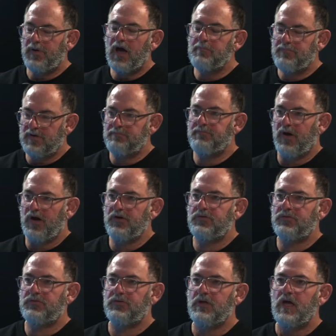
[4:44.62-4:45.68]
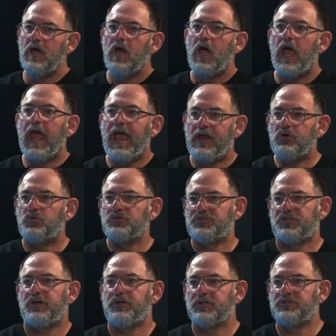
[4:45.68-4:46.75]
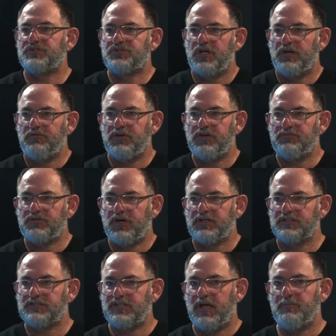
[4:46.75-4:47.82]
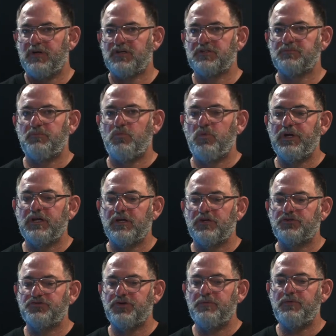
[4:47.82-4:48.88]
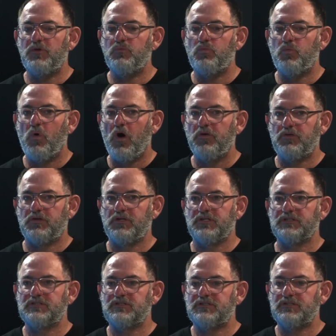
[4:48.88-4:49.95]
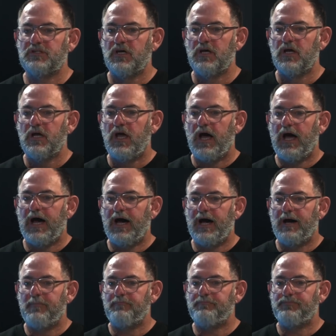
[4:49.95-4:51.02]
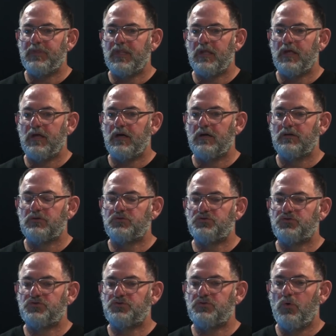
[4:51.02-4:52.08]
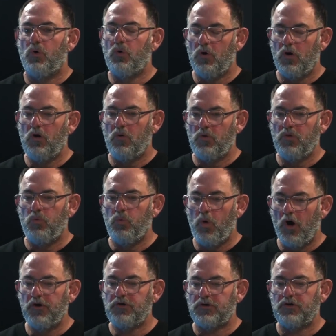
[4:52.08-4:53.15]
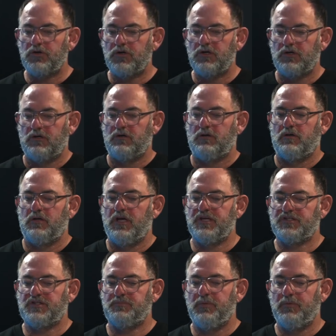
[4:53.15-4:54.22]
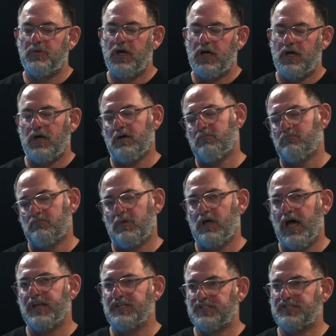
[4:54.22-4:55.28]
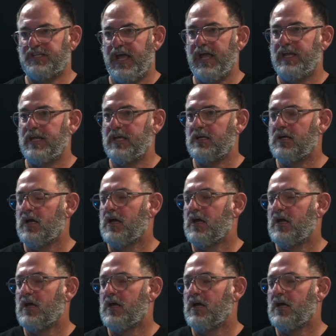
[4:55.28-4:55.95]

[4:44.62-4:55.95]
a bit both, yep. and also conservative to understand because we can yeah. attribute wokeness, um, or or the woke exp- um, understanding